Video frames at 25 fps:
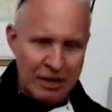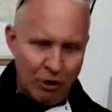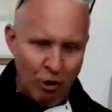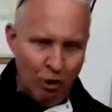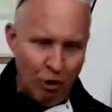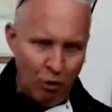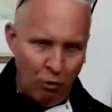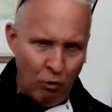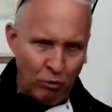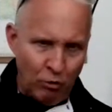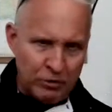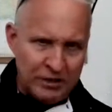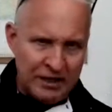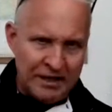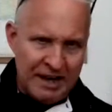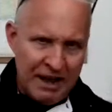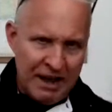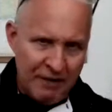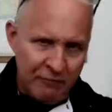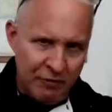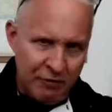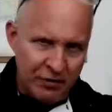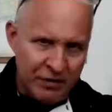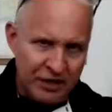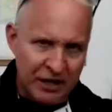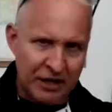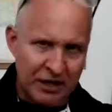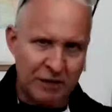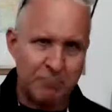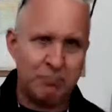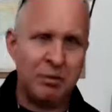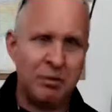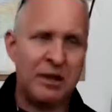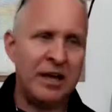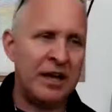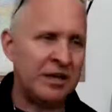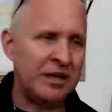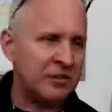and holding everything
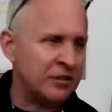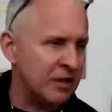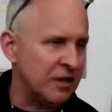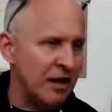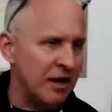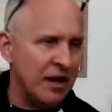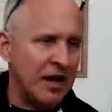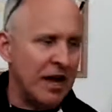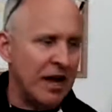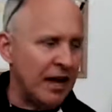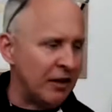in place